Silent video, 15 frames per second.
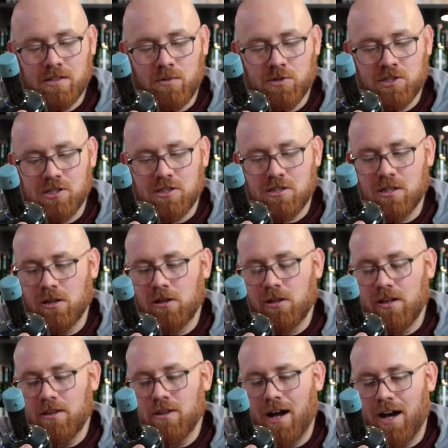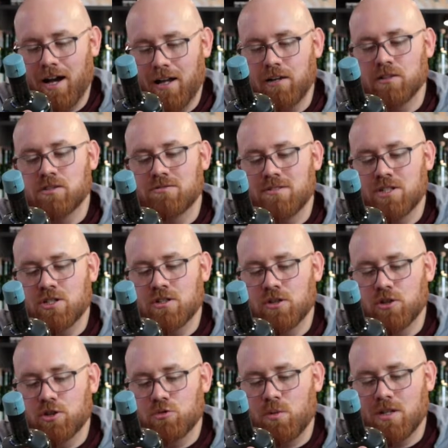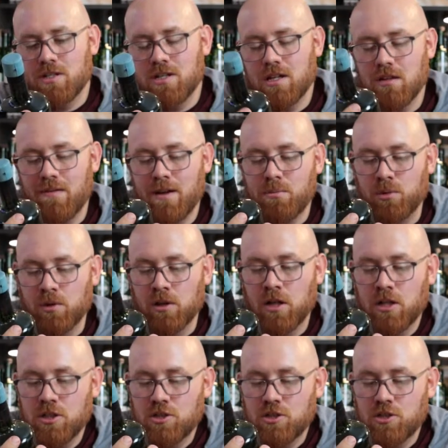It was distilled in the Highlands region on the 20th of April,